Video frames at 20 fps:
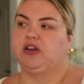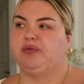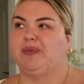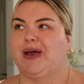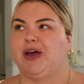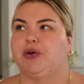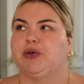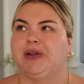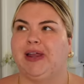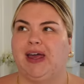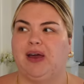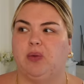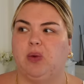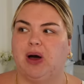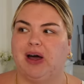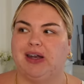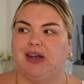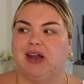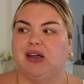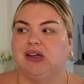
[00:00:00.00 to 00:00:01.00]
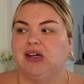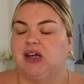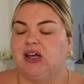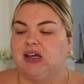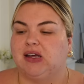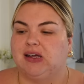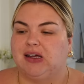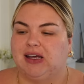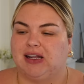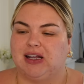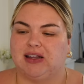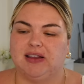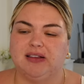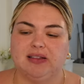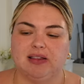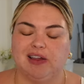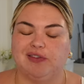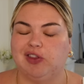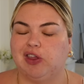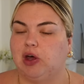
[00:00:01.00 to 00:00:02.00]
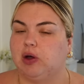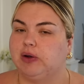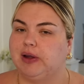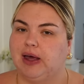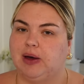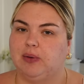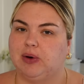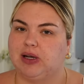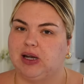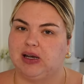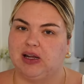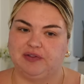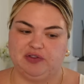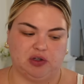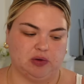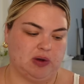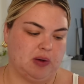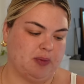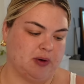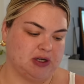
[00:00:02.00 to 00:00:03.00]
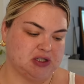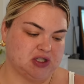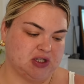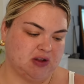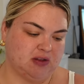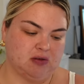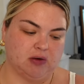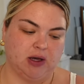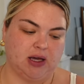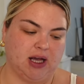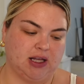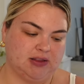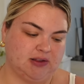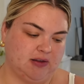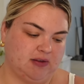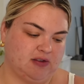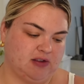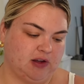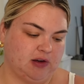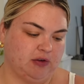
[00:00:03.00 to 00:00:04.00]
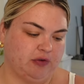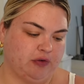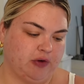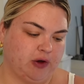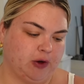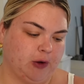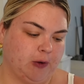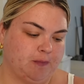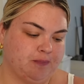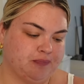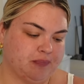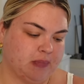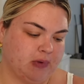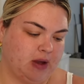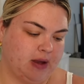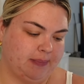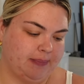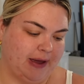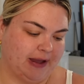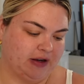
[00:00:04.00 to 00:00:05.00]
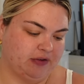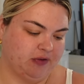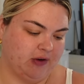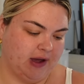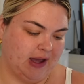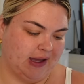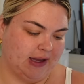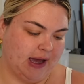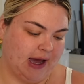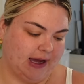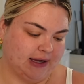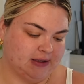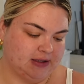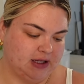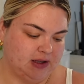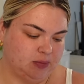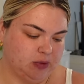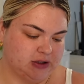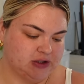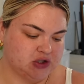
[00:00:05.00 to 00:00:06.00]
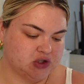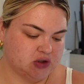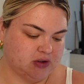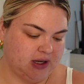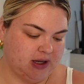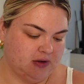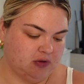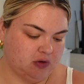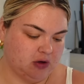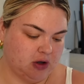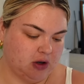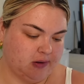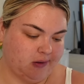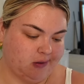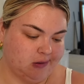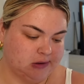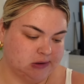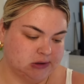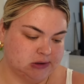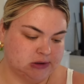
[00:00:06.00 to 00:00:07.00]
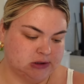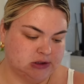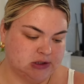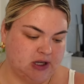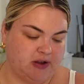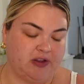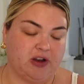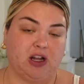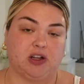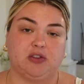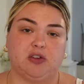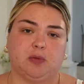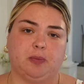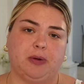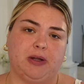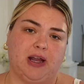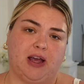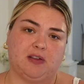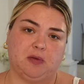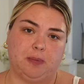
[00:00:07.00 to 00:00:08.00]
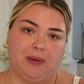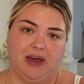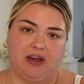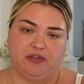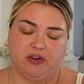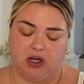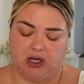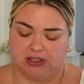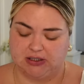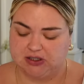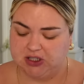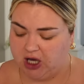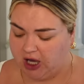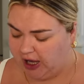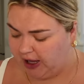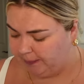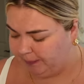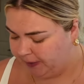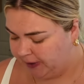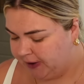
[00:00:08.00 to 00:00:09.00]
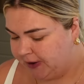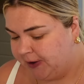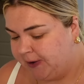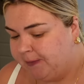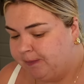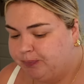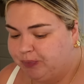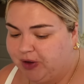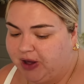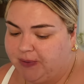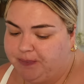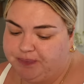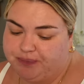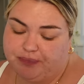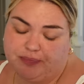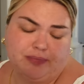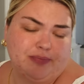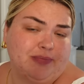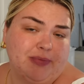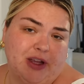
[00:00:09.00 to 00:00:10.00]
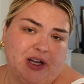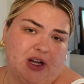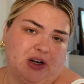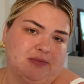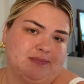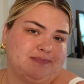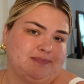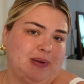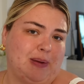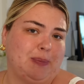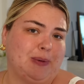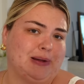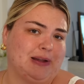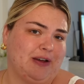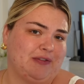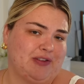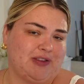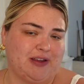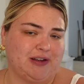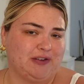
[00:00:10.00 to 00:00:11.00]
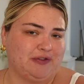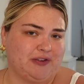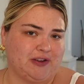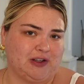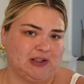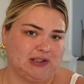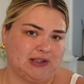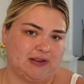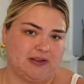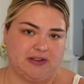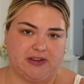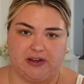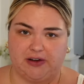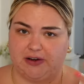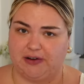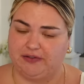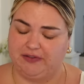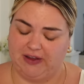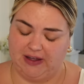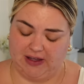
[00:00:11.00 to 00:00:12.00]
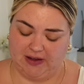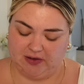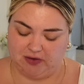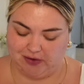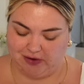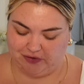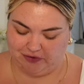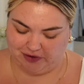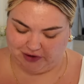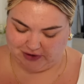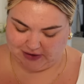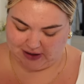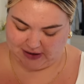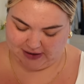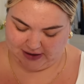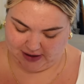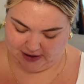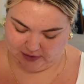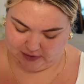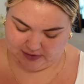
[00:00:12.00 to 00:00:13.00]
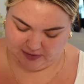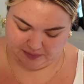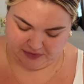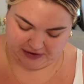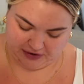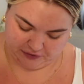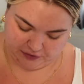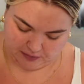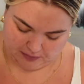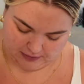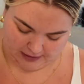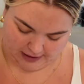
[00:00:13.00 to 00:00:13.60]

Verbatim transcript: of my Olay one. And I didn't love the Olay one enough to repurchase. So I got this Cetaphil mattifying acne moisturizer. And then I'll just put SPF on top. But, you know, people love Cetaphil and CeraVe, so I figured I'd get something from